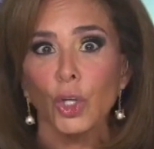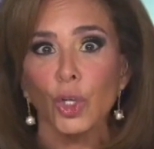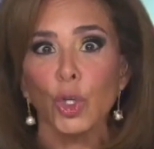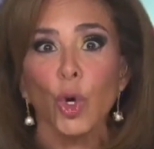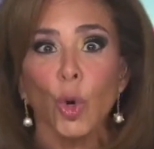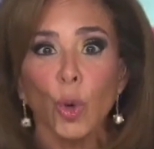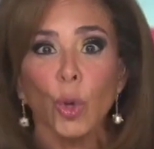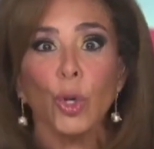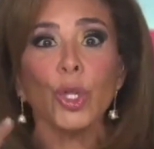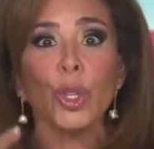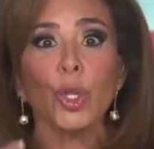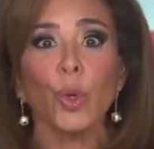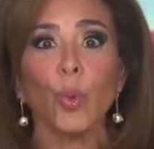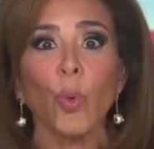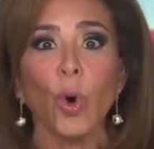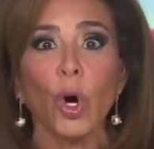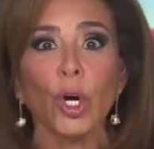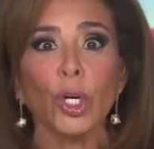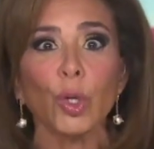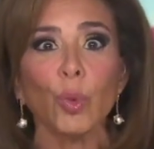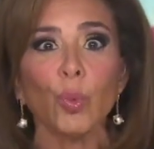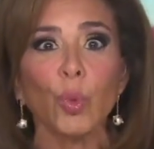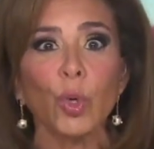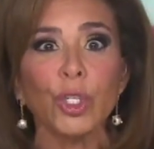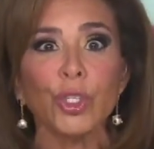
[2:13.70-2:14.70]
You're the
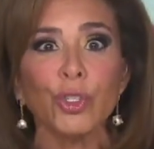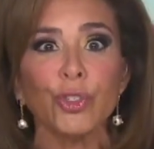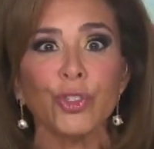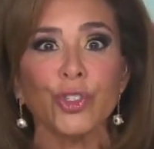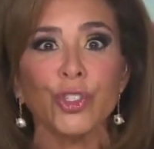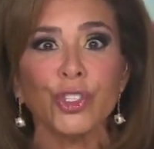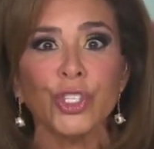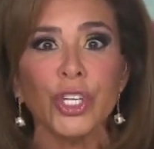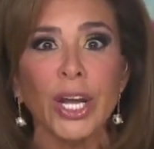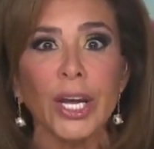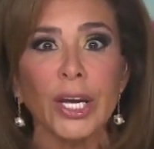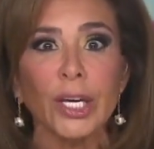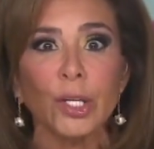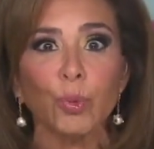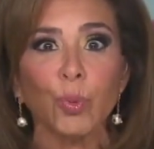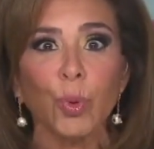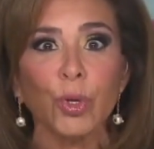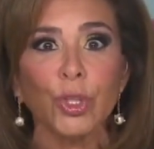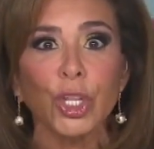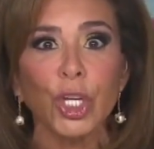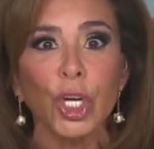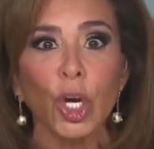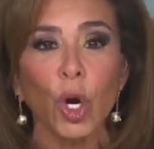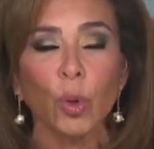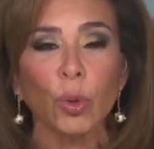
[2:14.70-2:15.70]
one who wouldn't stand
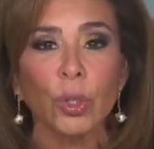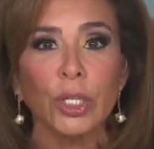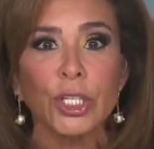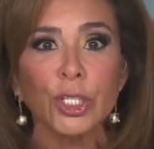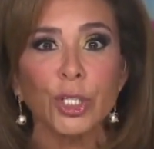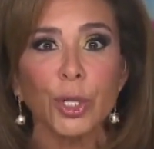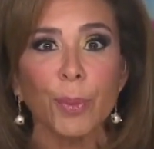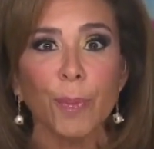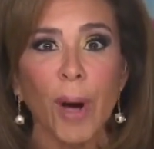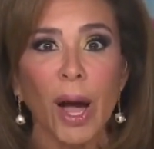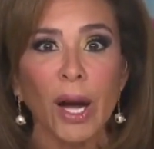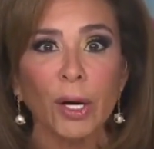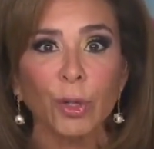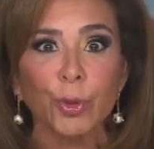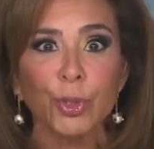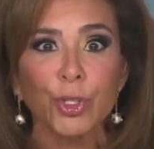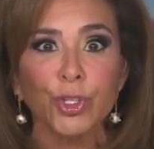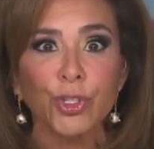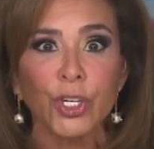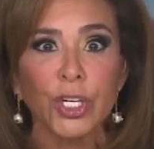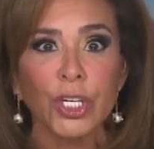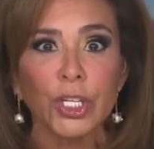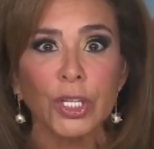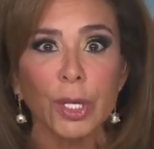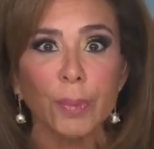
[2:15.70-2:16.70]
with the only
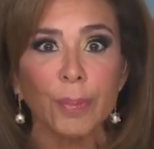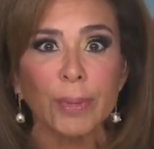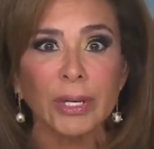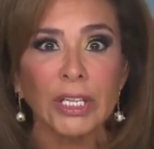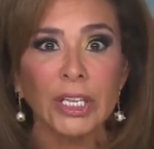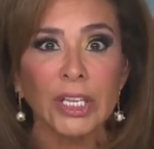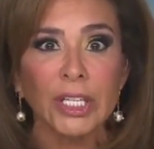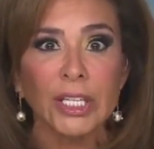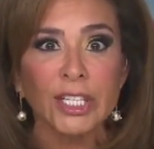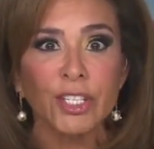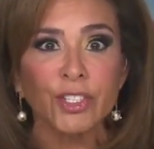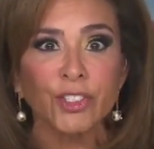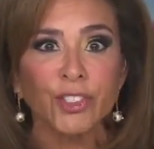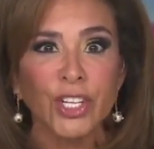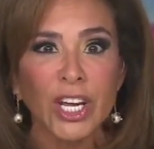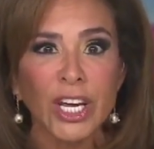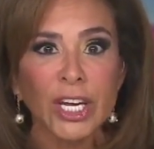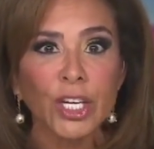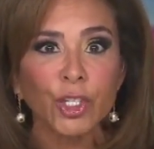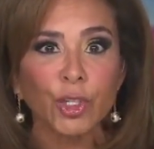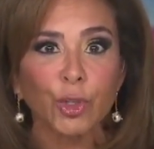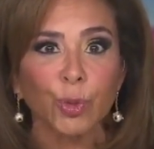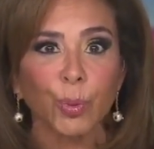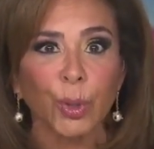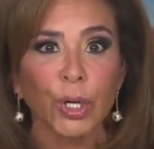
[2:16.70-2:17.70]
democracy in the Middle East,
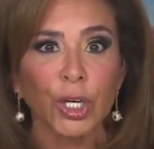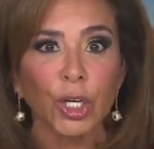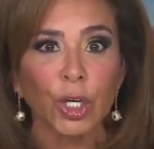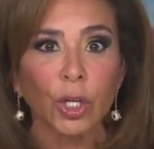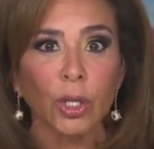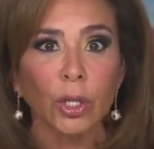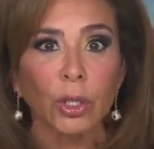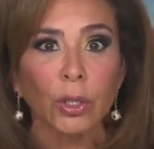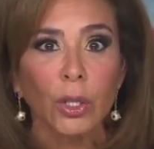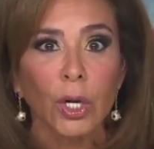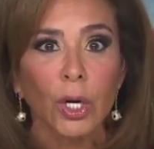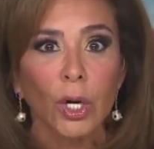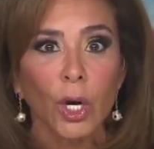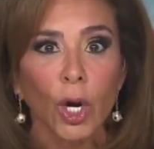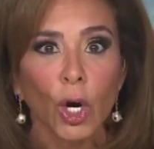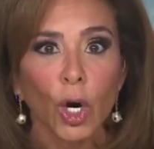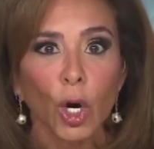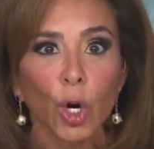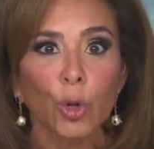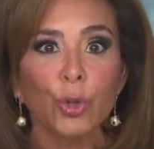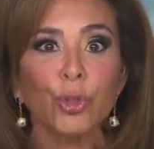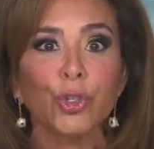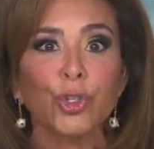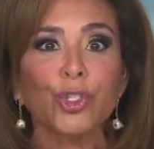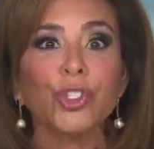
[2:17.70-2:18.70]
Israel,
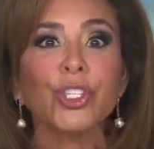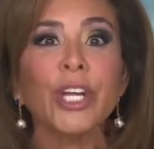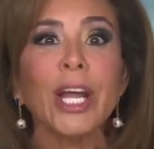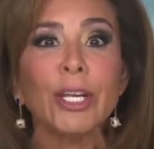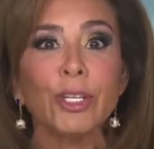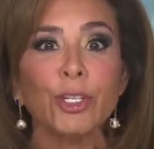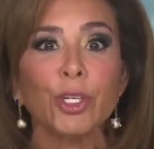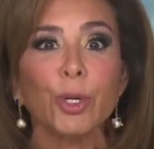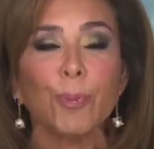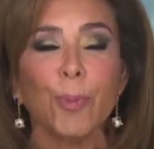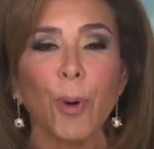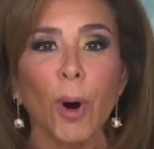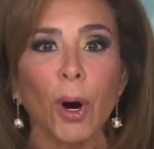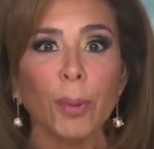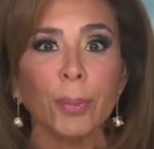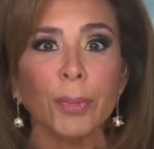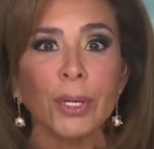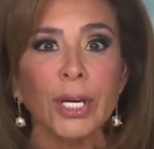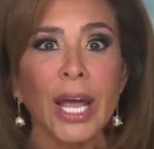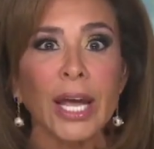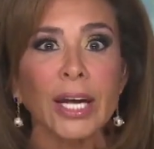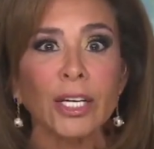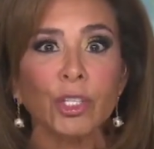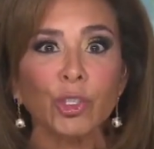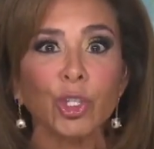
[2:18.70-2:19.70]
whose State
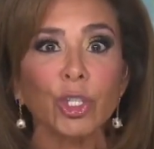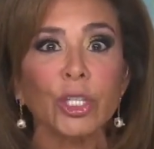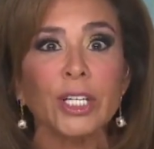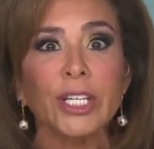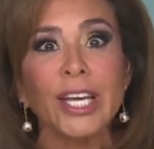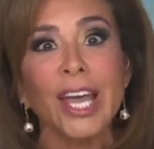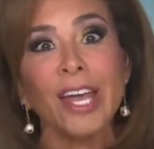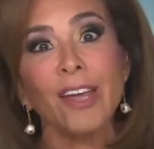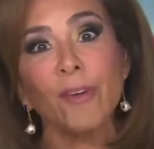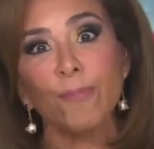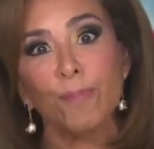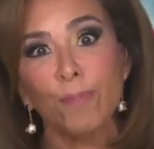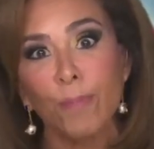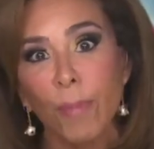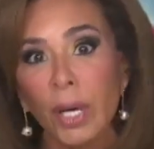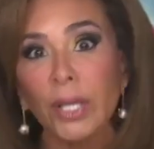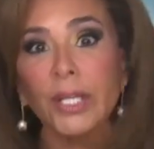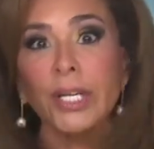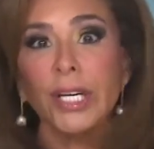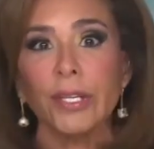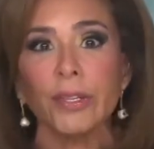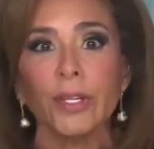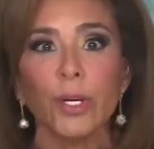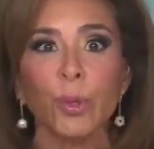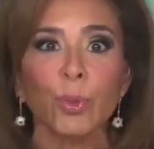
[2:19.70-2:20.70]
Department actually gave
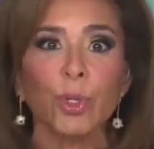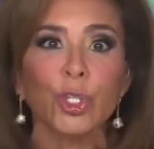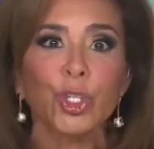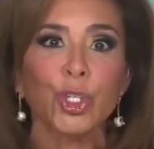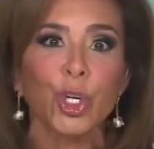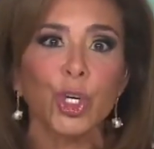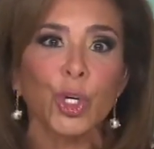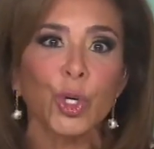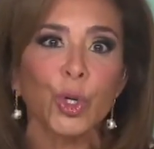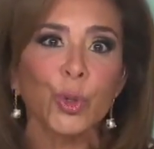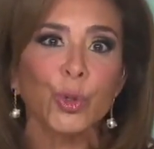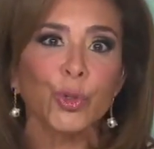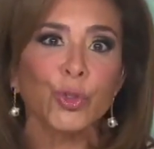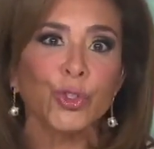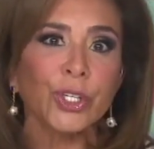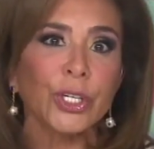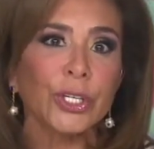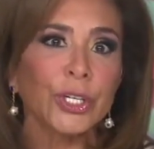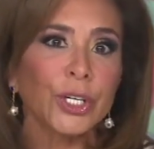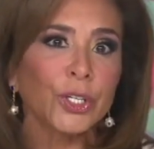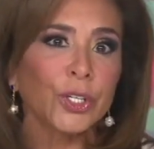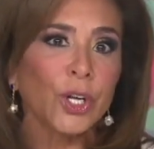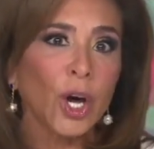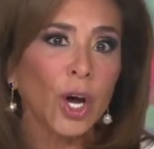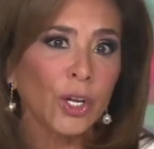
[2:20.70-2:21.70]
money that was used
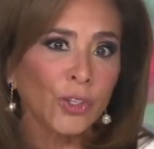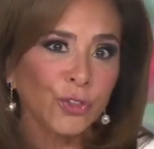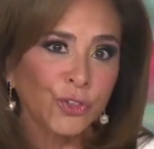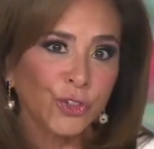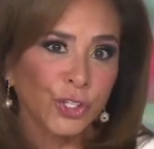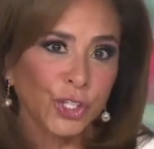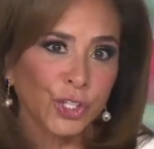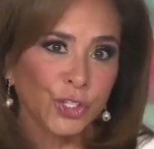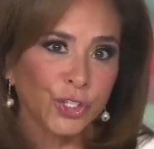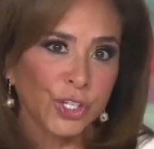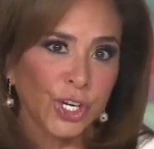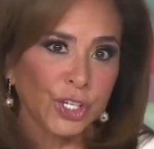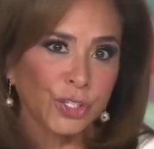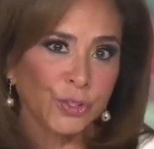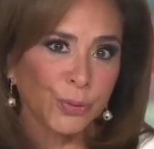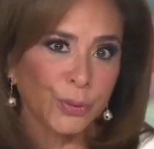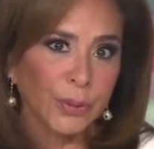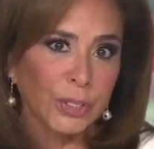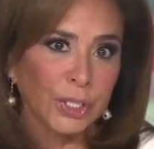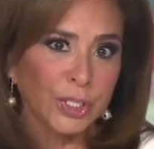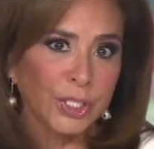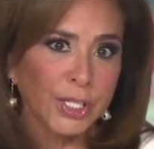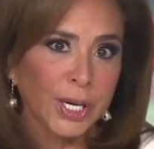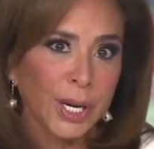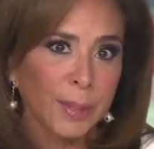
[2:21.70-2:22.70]
in an
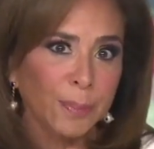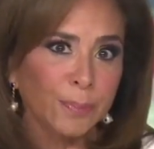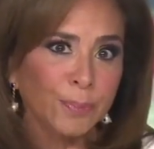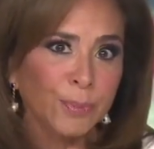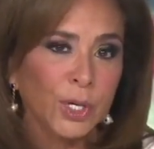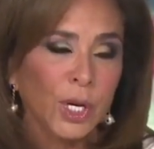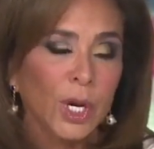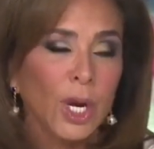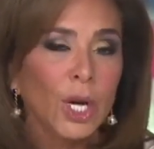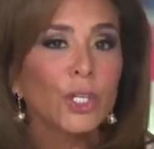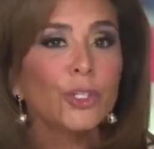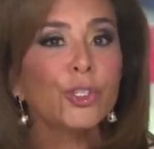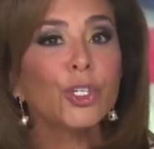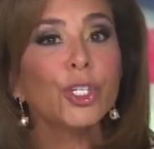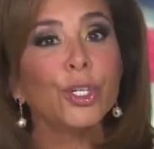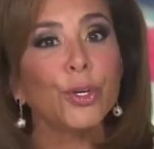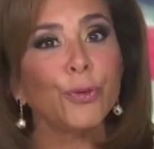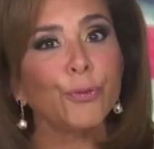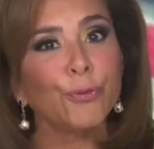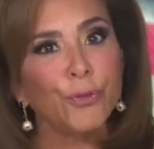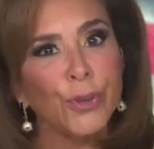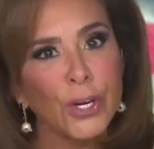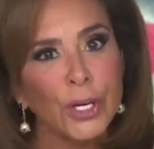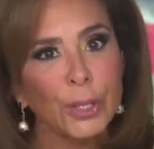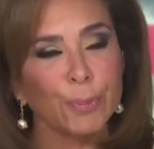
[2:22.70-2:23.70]
unsuccessful attempt to
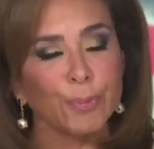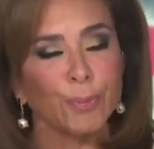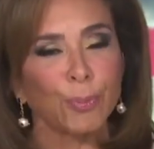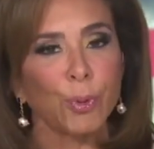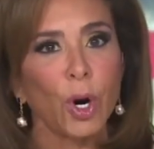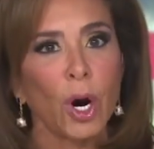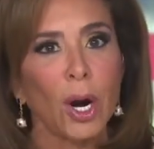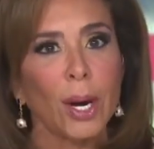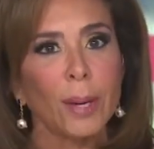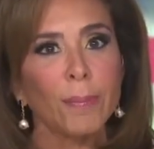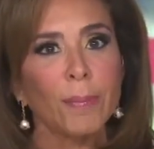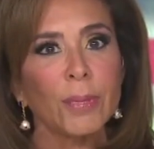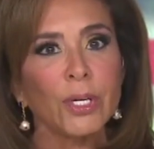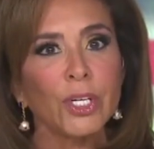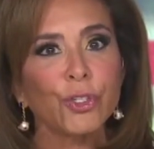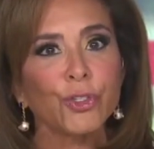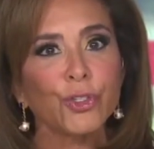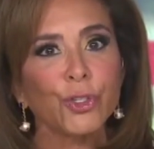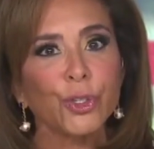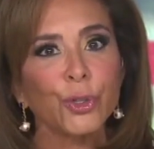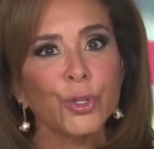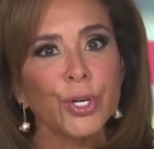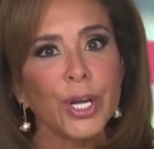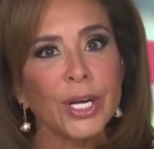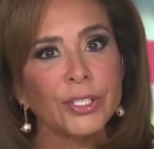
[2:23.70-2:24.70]
defeat Prime
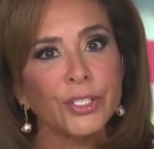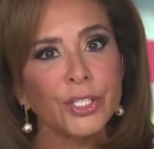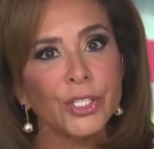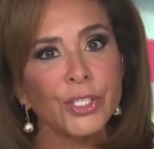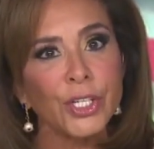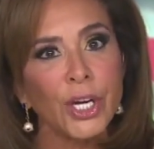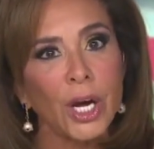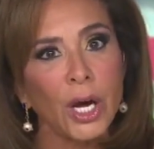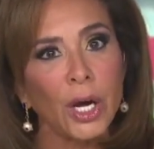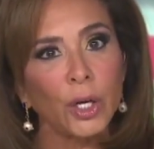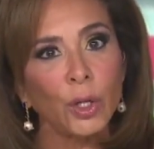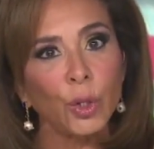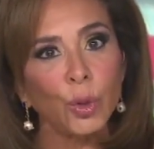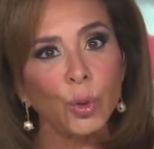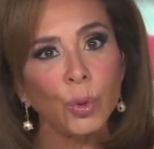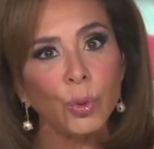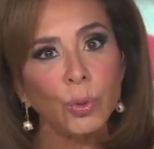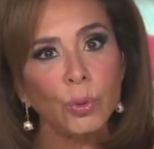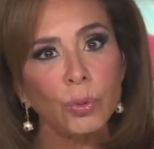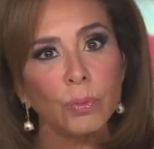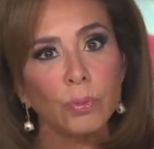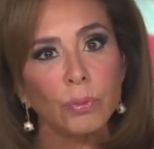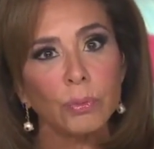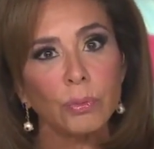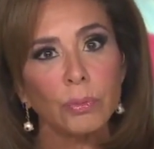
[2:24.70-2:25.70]
Minister
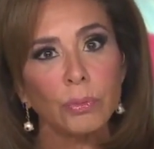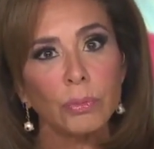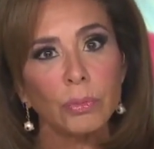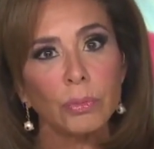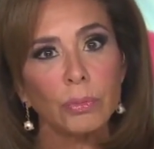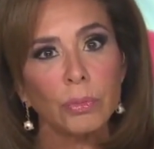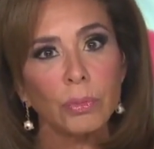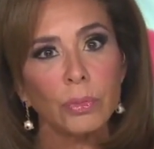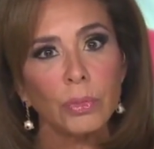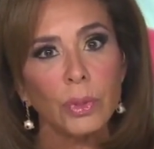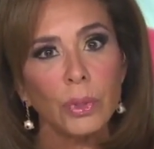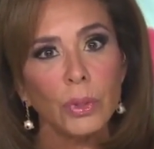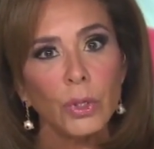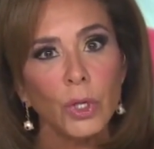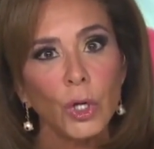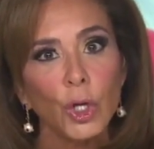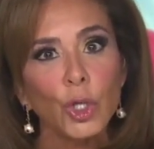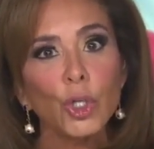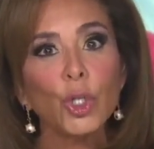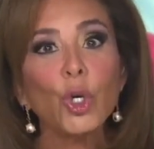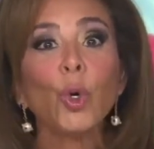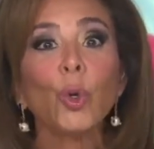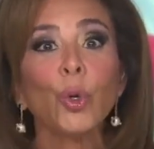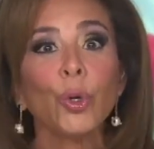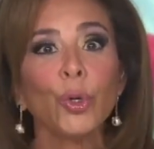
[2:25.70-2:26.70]
Netanyahu.
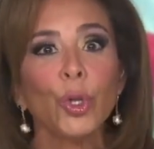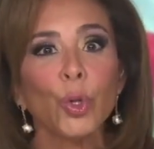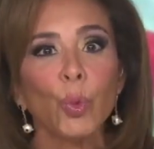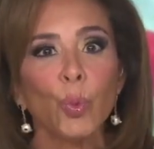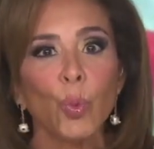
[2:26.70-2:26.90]
You're